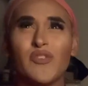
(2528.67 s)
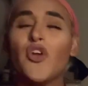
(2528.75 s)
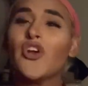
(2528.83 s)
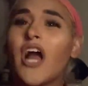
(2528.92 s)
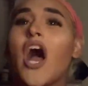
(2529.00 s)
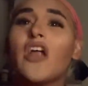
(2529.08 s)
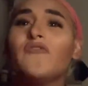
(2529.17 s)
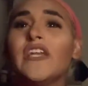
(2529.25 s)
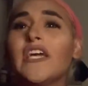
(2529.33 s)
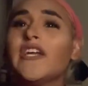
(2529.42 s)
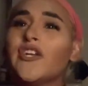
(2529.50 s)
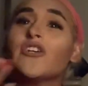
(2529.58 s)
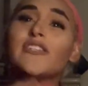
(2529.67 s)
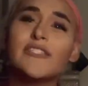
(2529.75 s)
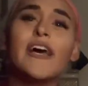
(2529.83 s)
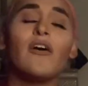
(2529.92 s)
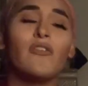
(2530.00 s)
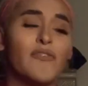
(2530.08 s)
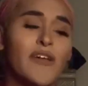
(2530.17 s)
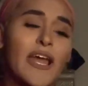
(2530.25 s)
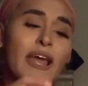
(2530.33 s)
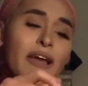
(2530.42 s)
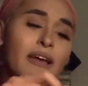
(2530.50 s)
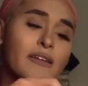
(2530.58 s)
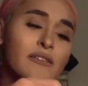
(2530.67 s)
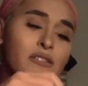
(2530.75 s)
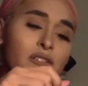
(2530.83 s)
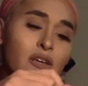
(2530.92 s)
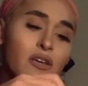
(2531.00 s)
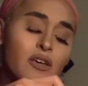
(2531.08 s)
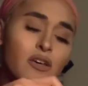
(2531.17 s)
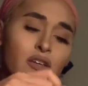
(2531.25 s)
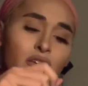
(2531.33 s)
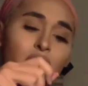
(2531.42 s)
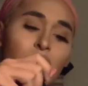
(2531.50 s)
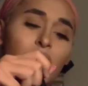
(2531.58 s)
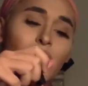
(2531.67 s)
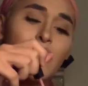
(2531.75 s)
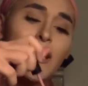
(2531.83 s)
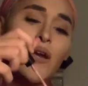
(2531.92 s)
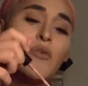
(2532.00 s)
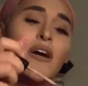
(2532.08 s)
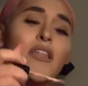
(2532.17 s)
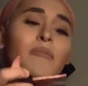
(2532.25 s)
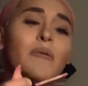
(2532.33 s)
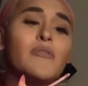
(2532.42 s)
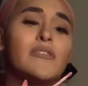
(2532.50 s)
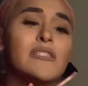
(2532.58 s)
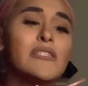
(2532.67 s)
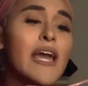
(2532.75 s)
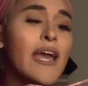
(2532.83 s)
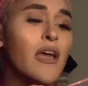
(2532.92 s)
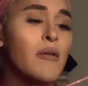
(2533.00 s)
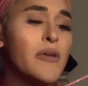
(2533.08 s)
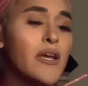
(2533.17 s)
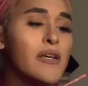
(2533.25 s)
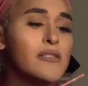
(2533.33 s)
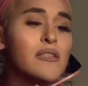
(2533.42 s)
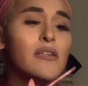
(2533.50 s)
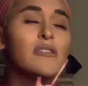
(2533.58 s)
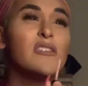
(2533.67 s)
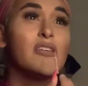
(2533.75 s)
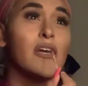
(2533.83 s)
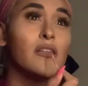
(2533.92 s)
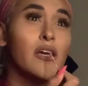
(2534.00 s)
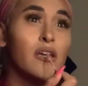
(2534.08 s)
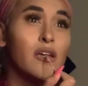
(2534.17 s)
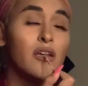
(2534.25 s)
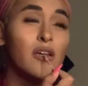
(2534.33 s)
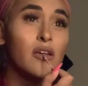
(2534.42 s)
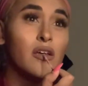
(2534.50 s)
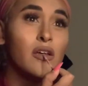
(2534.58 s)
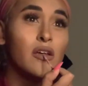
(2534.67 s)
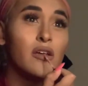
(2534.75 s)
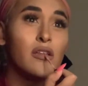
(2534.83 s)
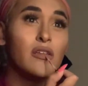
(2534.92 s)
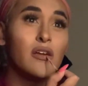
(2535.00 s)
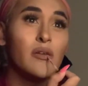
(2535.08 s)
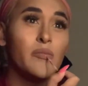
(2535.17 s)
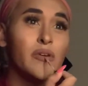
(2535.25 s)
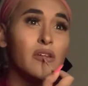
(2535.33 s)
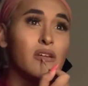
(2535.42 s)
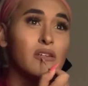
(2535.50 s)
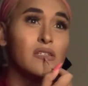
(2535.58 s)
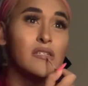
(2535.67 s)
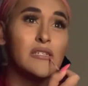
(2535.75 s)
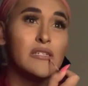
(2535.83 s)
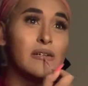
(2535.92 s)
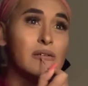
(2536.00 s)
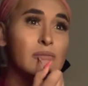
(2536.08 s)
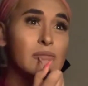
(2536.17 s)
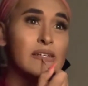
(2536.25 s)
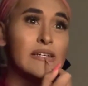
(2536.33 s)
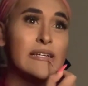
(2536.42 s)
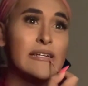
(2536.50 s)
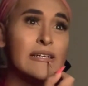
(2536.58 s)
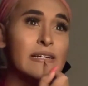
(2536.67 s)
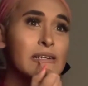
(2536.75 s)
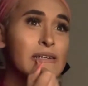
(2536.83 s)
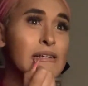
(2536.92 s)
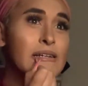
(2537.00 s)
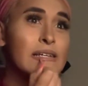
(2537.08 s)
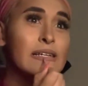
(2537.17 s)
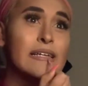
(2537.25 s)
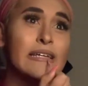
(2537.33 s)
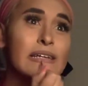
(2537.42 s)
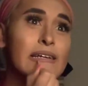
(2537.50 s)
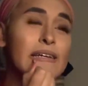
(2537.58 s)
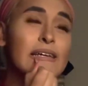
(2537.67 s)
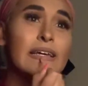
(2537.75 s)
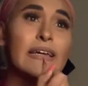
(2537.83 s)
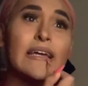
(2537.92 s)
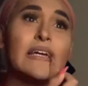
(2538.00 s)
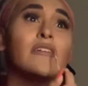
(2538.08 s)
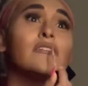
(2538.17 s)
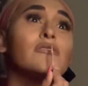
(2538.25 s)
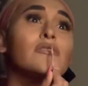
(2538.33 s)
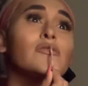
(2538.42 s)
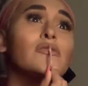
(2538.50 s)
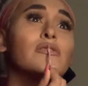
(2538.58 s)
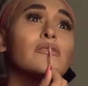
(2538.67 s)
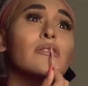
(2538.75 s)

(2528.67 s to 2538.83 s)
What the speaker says: confident in yourself, and, you know, you don't care what other people say, because at the end of the day, like, their opinions don't matter. And